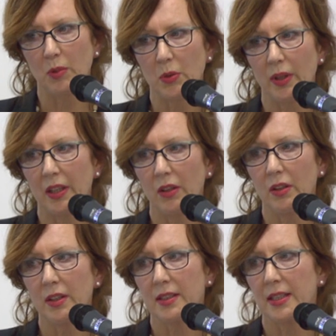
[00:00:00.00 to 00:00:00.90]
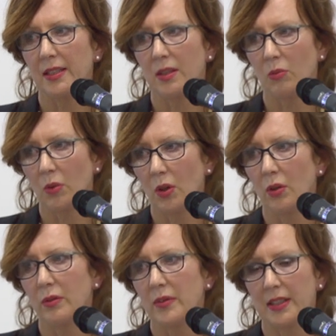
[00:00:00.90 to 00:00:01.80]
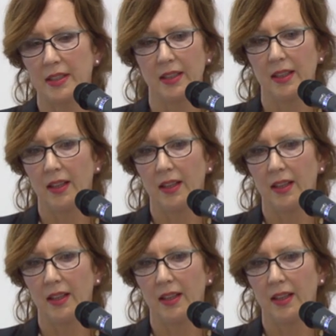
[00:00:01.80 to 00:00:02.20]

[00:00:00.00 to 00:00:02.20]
between the units, that's the roofs,